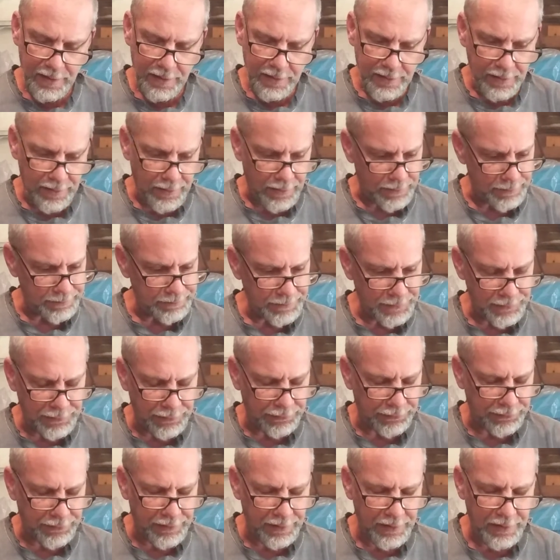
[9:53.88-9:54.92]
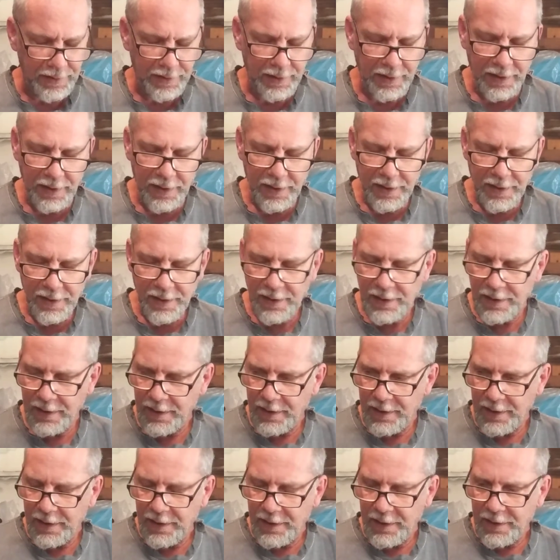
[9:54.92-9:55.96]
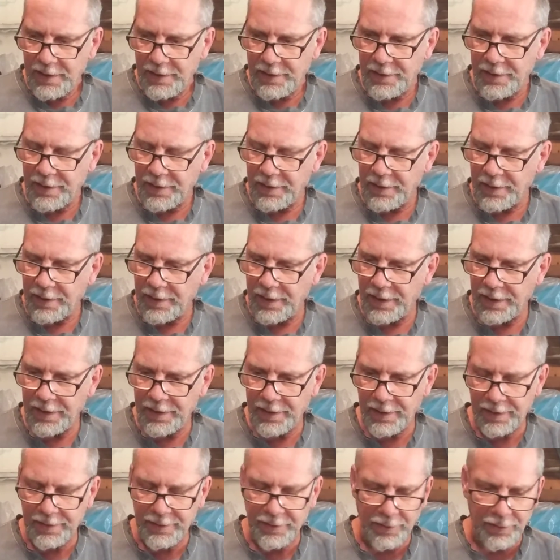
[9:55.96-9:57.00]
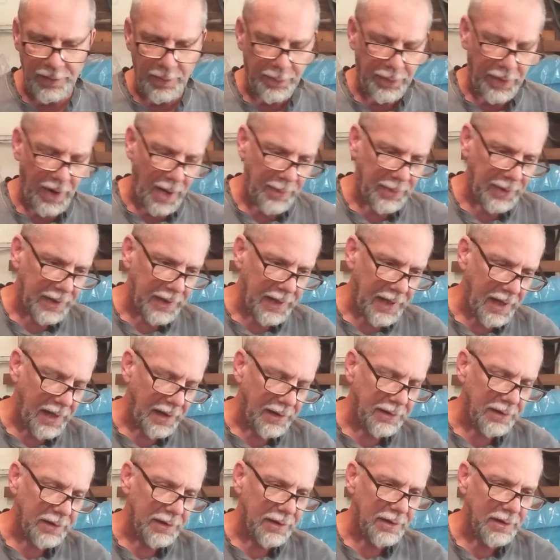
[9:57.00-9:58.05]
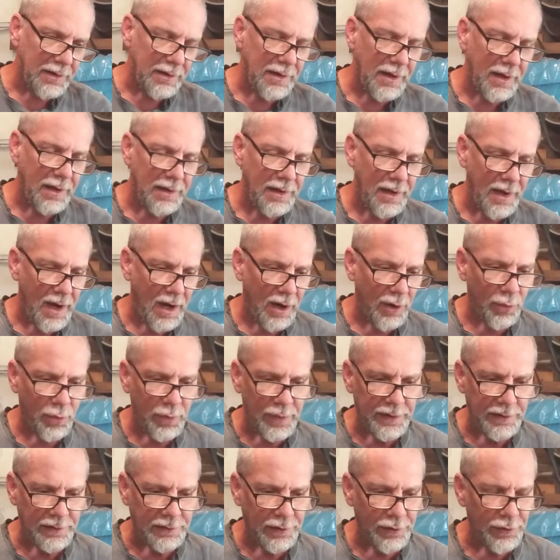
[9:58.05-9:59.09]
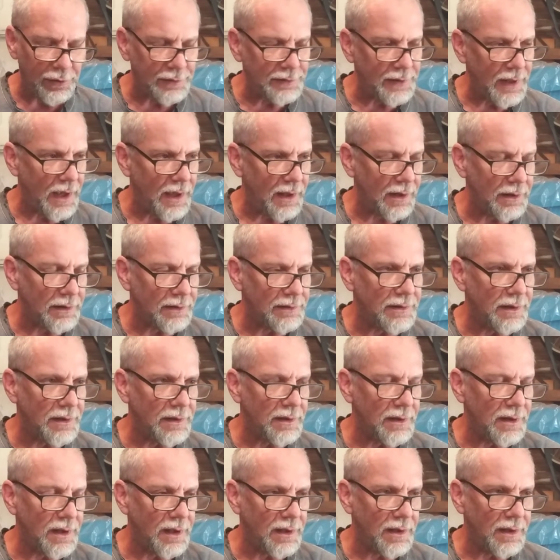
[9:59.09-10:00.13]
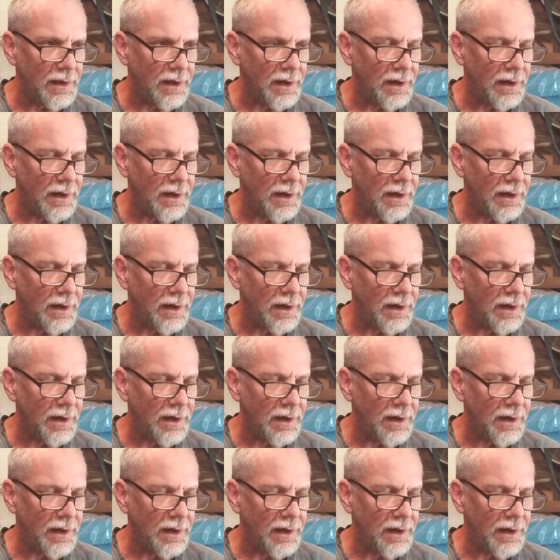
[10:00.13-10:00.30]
Oh, just the propaganda and how we looked at it, and